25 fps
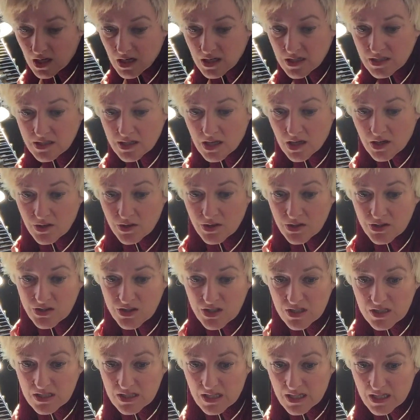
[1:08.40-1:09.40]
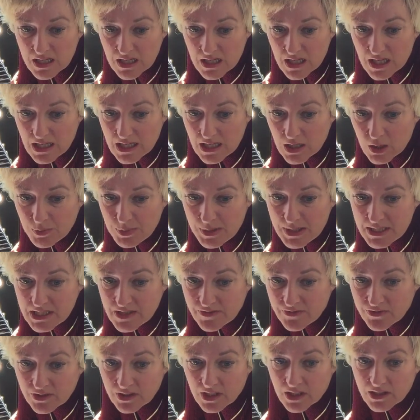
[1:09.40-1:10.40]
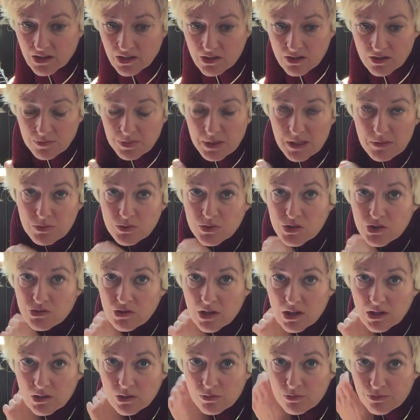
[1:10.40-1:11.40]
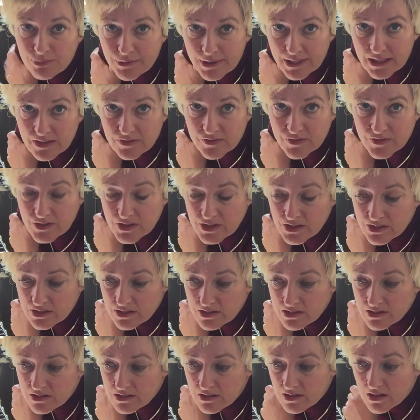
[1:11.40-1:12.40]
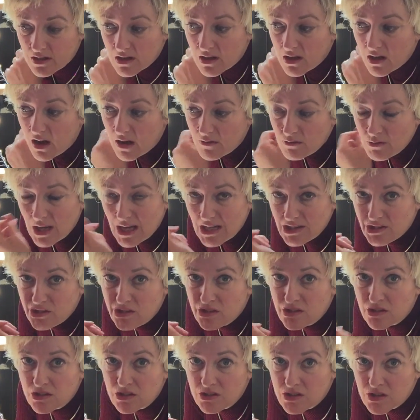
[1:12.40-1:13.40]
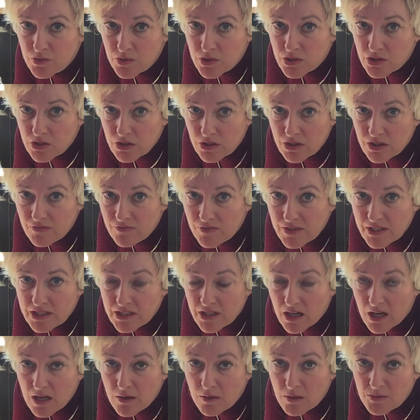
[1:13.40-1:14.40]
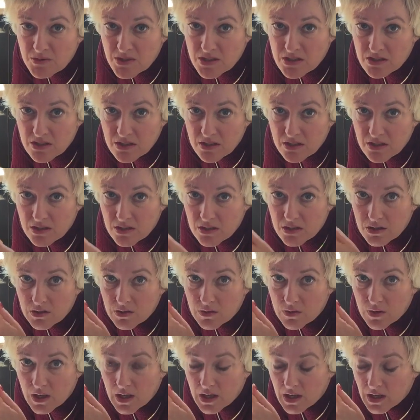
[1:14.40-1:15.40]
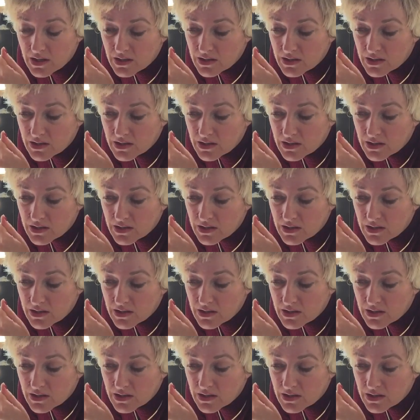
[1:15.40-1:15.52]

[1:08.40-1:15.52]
So I'm going to do something a little bit different. I know that people struggle on breakfasts. I'm not actually going to do a cooking video. I'm just going to